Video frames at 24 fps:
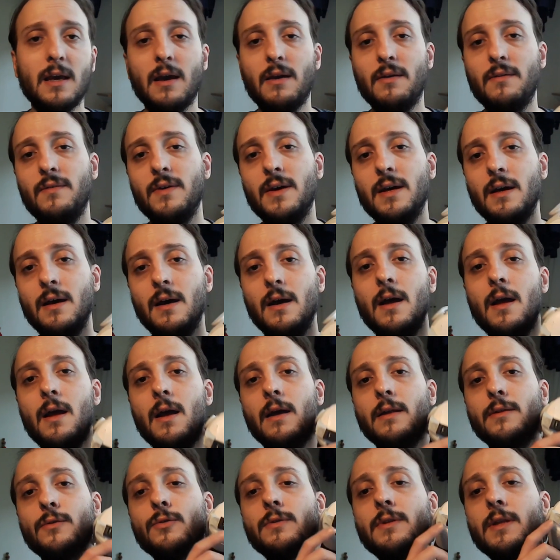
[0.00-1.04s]
have a
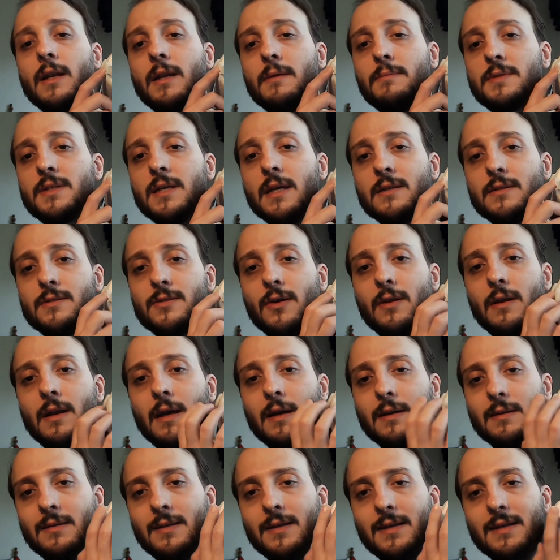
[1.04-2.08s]
Ultraleap sensor
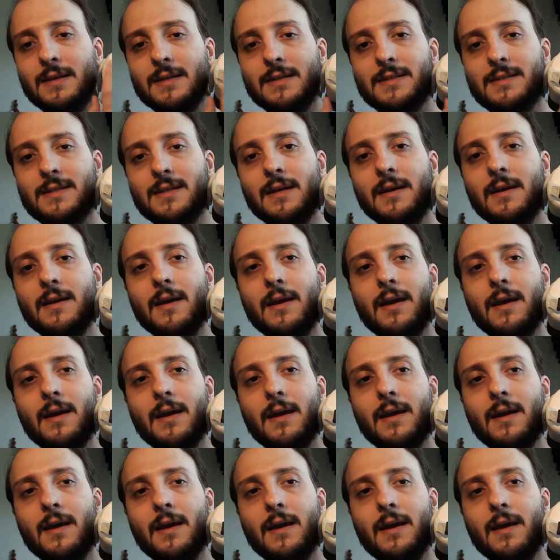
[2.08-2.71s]
like this,